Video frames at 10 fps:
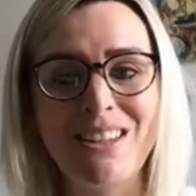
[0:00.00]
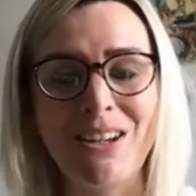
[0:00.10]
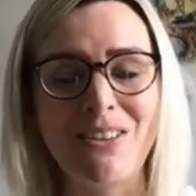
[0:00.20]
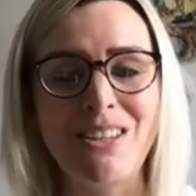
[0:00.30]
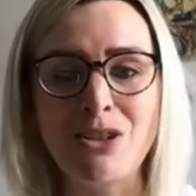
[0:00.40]

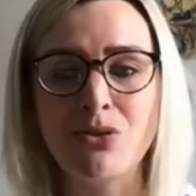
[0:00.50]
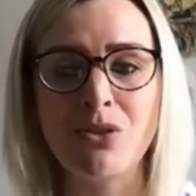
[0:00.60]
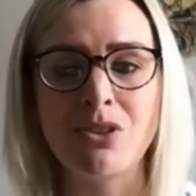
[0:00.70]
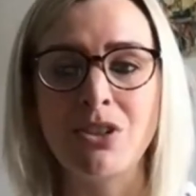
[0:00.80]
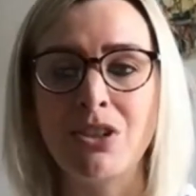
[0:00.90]
these
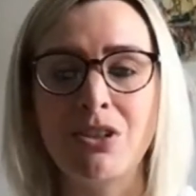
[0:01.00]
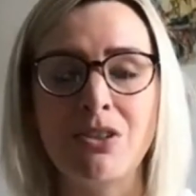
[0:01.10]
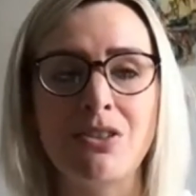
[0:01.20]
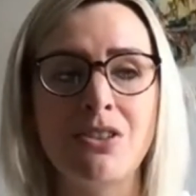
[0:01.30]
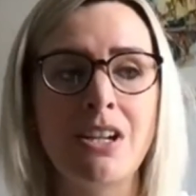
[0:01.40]
drugs are
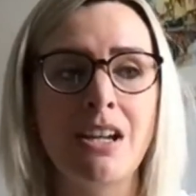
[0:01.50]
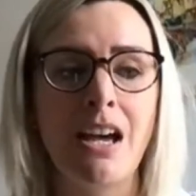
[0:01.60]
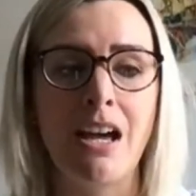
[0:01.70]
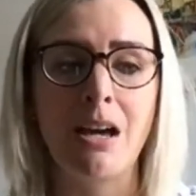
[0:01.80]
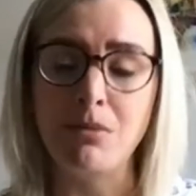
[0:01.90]
used.
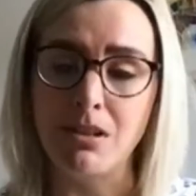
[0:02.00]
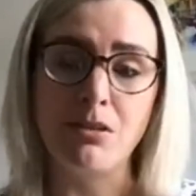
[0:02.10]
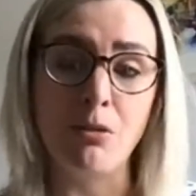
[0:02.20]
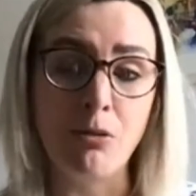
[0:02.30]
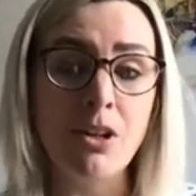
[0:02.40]
It's
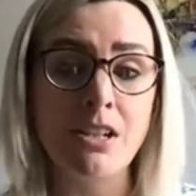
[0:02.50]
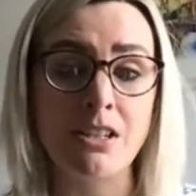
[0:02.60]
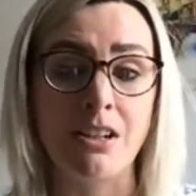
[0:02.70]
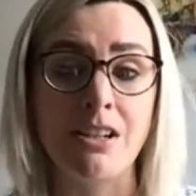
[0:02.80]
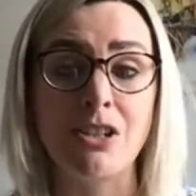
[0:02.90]
the
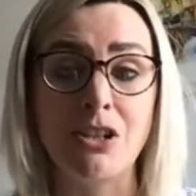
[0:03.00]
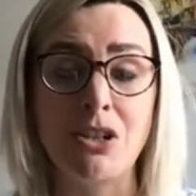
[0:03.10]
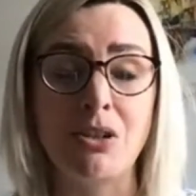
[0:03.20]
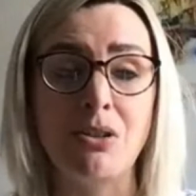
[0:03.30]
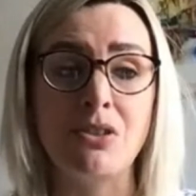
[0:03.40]
fungicides are
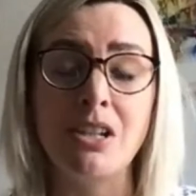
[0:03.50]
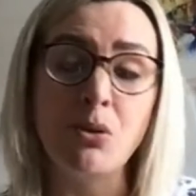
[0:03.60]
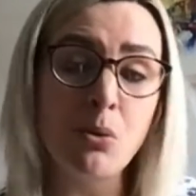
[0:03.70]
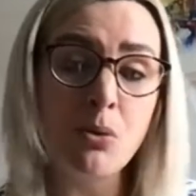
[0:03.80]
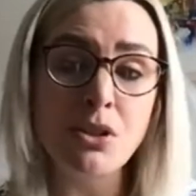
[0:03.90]
used in
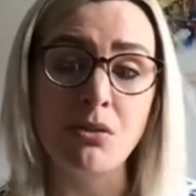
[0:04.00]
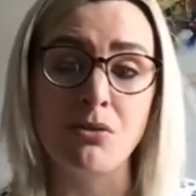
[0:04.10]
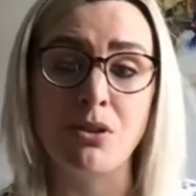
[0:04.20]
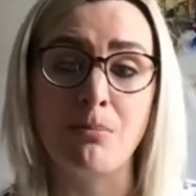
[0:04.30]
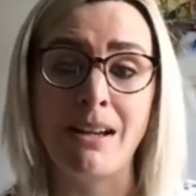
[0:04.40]

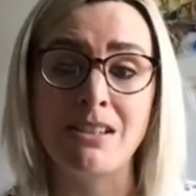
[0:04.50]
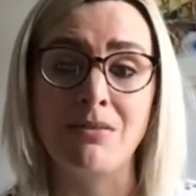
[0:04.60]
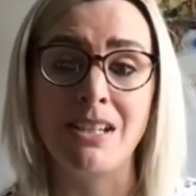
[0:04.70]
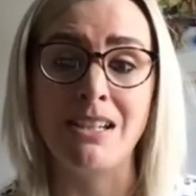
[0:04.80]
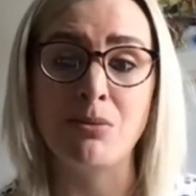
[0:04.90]
horticulture
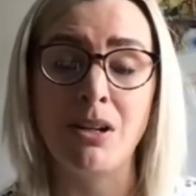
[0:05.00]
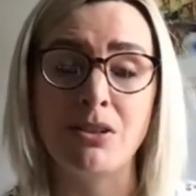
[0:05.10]
massively as well.